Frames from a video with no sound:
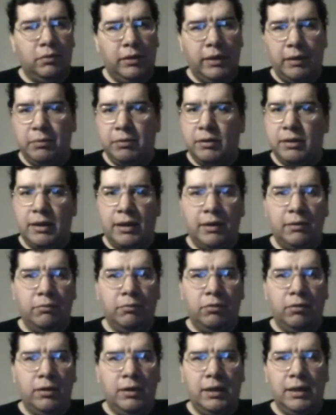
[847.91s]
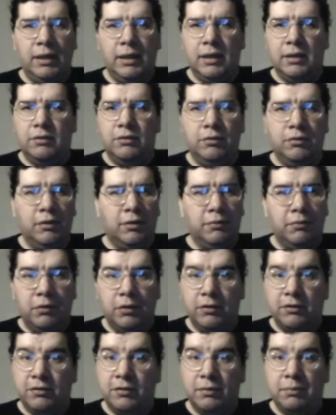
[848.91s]
Kevin Conroy uh, doing the
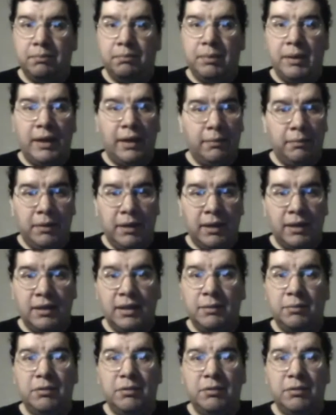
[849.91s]
voice of Batman,